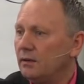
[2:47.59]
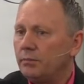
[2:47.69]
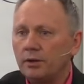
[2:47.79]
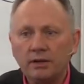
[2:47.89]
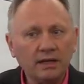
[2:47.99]

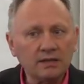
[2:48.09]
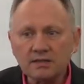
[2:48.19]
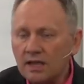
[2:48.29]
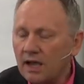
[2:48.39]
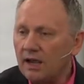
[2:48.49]
But on the
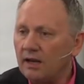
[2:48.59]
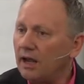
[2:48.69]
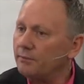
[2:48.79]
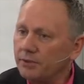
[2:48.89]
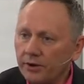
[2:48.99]
inside,
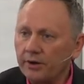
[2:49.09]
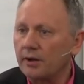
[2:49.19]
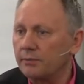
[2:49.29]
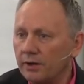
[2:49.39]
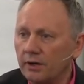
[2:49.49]
I'm dark,
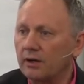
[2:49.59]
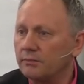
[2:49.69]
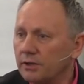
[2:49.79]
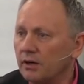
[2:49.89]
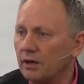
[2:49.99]
I'm dark,
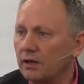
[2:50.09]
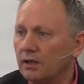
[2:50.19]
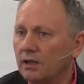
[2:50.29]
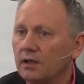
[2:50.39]
I'm dark.